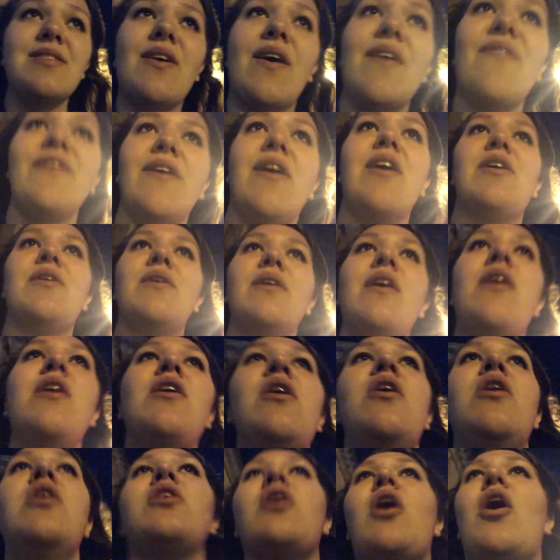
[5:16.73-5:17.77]
So I figured
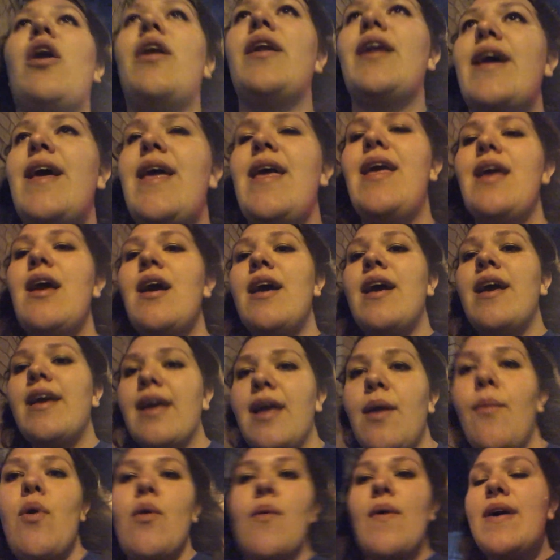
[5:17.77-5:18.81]
call it a night,
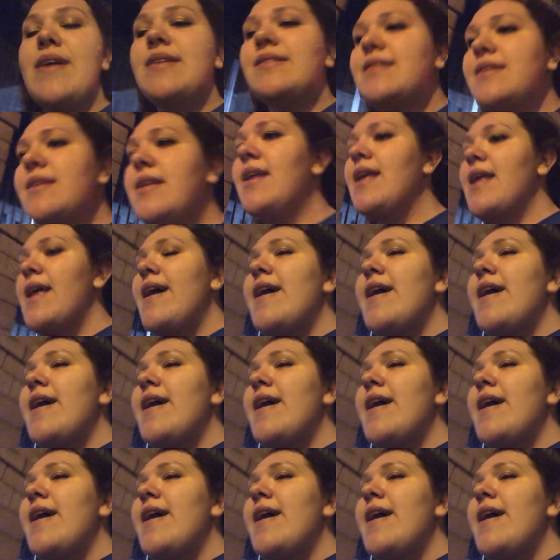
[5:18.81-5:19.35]
get well rested,